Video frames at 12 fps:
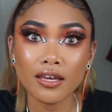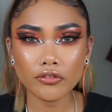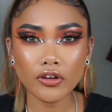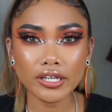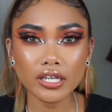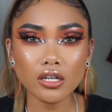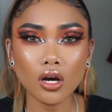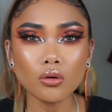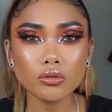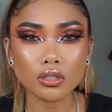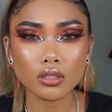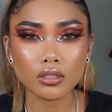The fucking
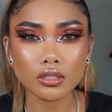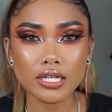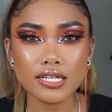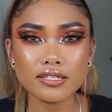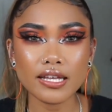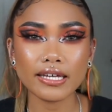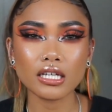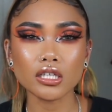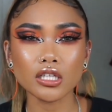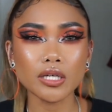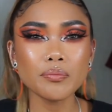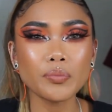owner is like
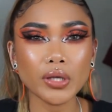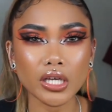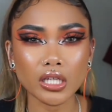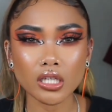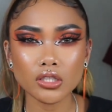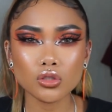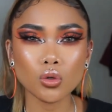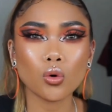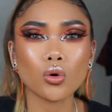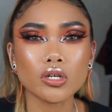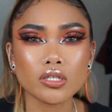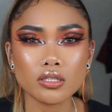limping
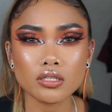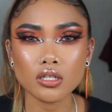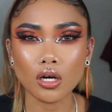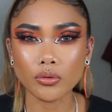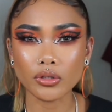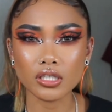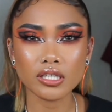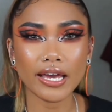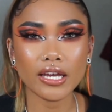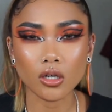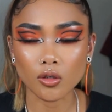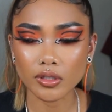towards, you know, the
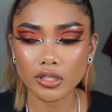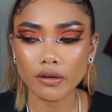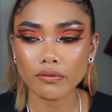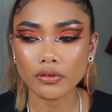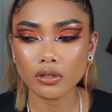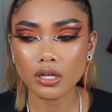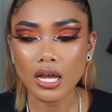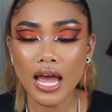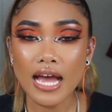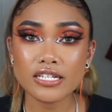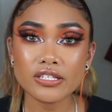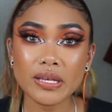gate or whatever,
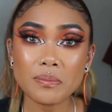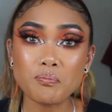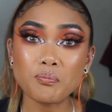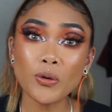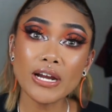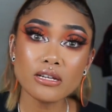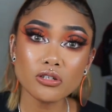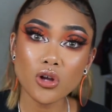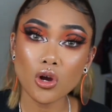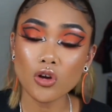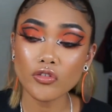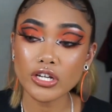and she's like, bring your
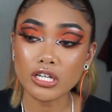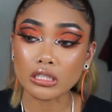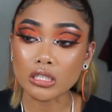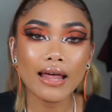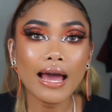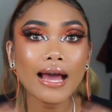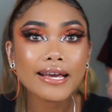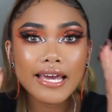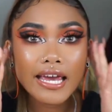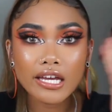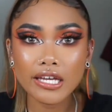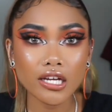dog over here. And I
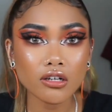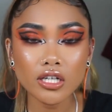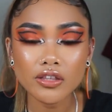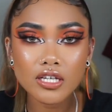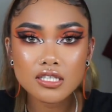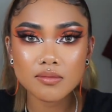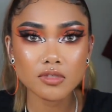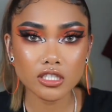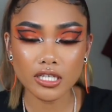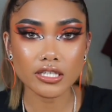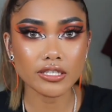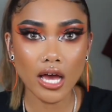can't hear anything, so I'm just
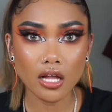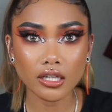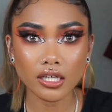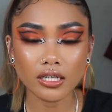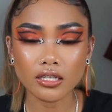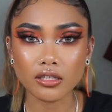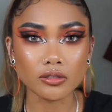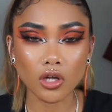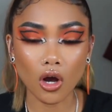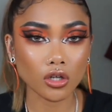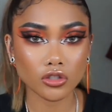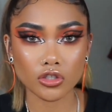like yelling, and the
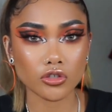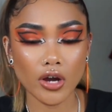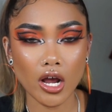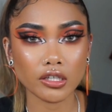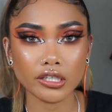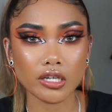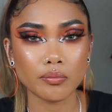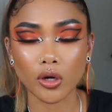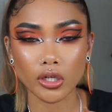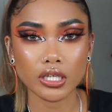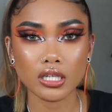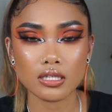dogs are growling and
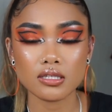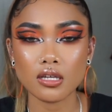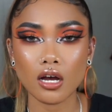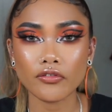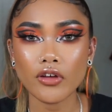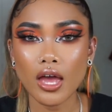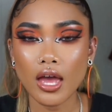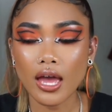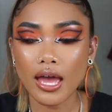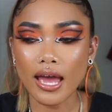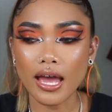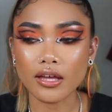barking and stuff,
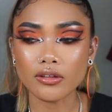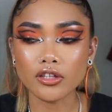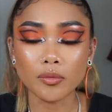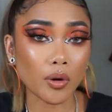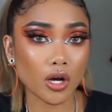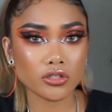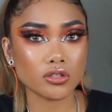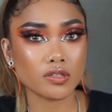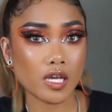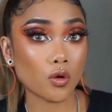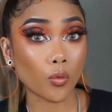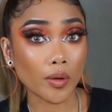and the Boxer's
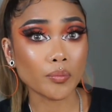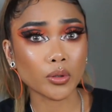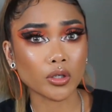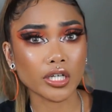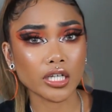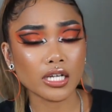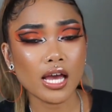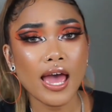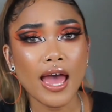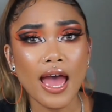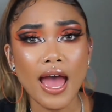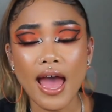like whimpering,
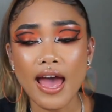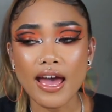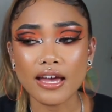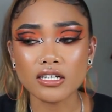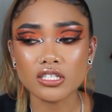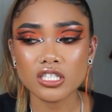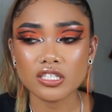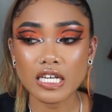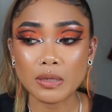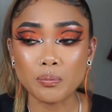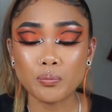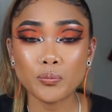and she's
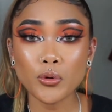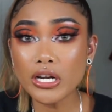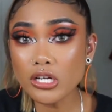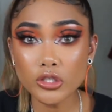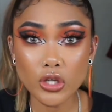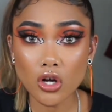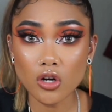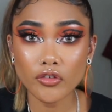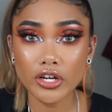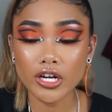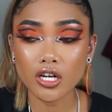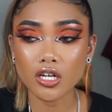like, bring your dog over
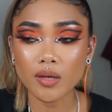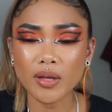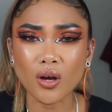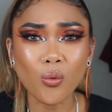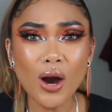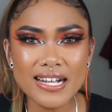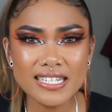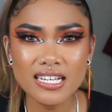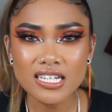here. And I'm like, what?